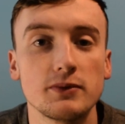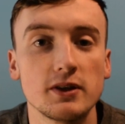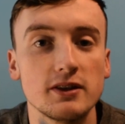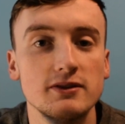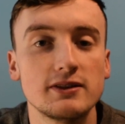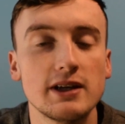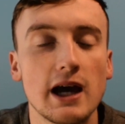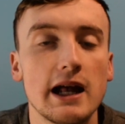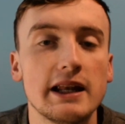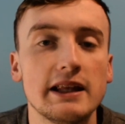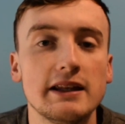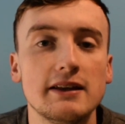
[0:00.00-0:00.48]

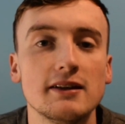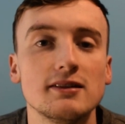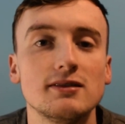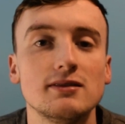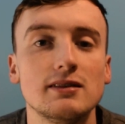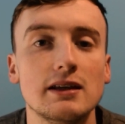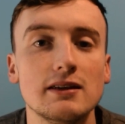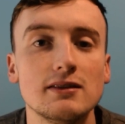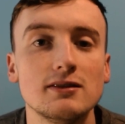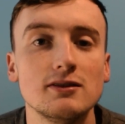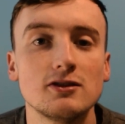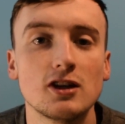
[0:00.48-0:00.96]
tally this
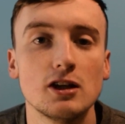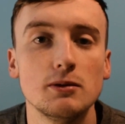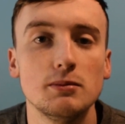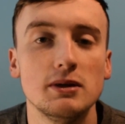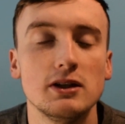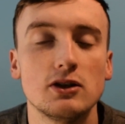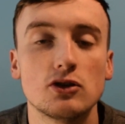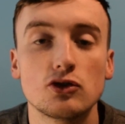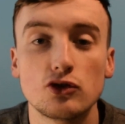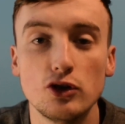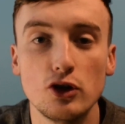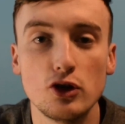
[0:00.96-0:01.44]
season is going to
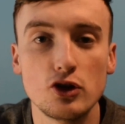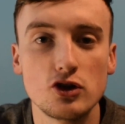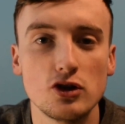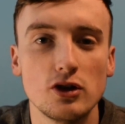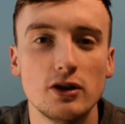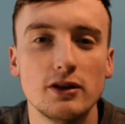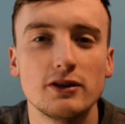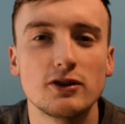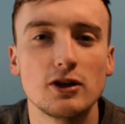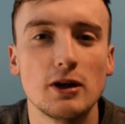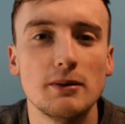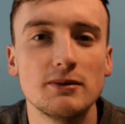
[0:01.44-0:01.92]
be
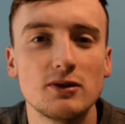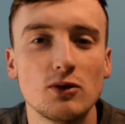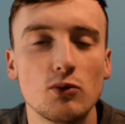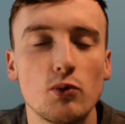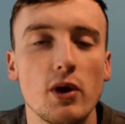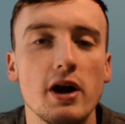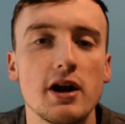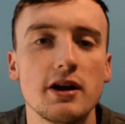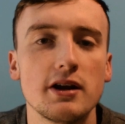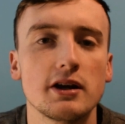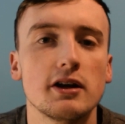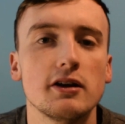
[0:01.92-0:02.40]
crucial in terms of
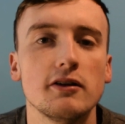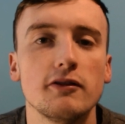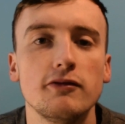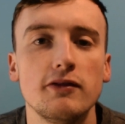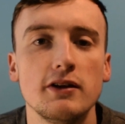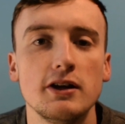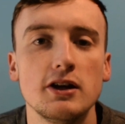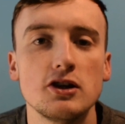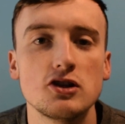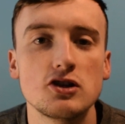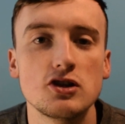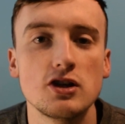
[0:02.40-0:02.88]
where they're going to
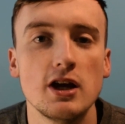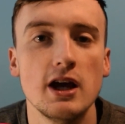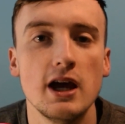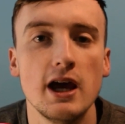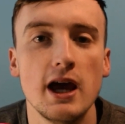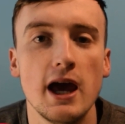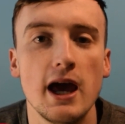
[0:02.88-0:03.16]
finish